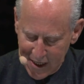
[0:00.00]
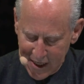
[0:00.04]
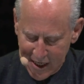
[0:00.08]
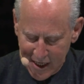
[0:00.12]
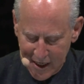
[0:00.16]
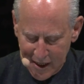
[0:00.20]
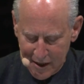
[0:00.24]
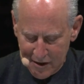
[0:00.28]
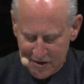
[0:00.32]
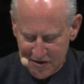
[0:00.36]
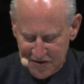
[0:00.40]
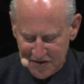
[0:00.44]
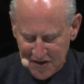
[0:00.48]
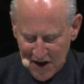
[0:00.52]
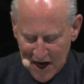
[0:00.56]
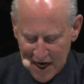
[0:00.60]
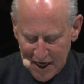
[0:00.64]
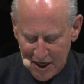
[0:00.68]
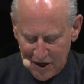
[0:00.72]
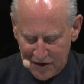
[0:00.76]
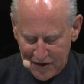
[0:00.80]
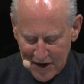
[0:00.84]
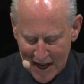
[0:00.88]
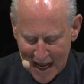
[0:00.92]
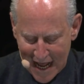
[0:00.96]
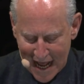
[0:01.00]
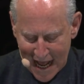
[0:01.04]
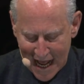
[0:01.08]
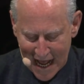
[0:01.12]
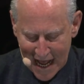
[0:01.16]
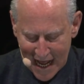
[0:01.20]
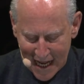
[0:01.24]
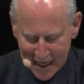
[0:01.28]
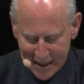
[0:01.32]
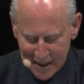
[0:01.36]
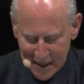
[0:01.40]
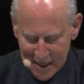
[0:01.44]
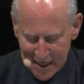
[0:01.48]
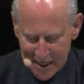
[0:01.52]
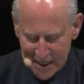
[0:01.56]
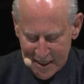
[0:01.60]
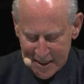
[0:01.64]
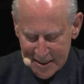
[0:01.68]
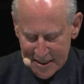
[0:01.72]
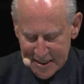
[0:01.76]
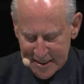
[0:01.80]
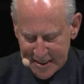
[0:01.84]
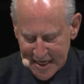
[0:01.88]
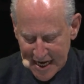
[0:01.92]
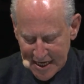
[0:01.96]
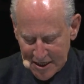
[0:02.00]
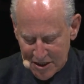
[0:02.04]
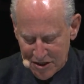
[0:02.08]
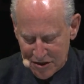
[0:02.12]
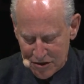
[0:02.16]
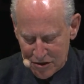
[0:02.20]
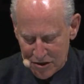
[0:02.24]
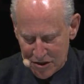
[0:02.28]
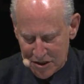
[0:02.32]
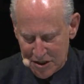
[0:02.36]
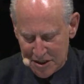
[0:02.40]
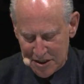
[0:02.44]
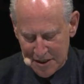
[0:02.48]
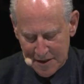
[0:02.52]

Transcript: he decided to add sensors